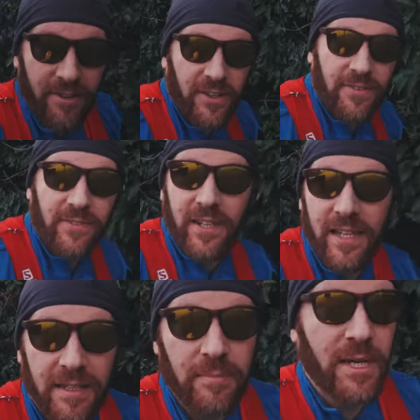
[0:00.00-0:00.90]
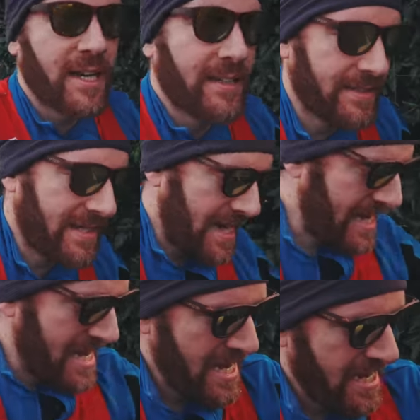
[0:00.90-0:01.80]
15 miles,
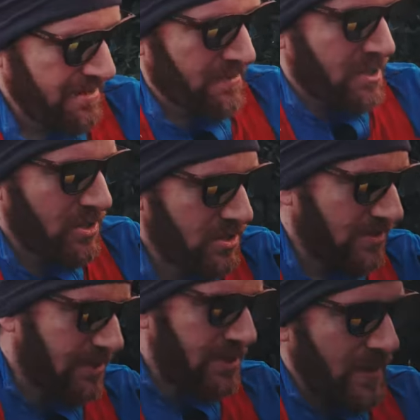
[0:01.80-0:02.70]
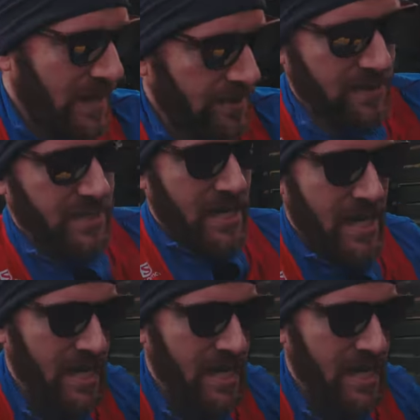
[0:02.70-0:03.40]
just over 2 hours.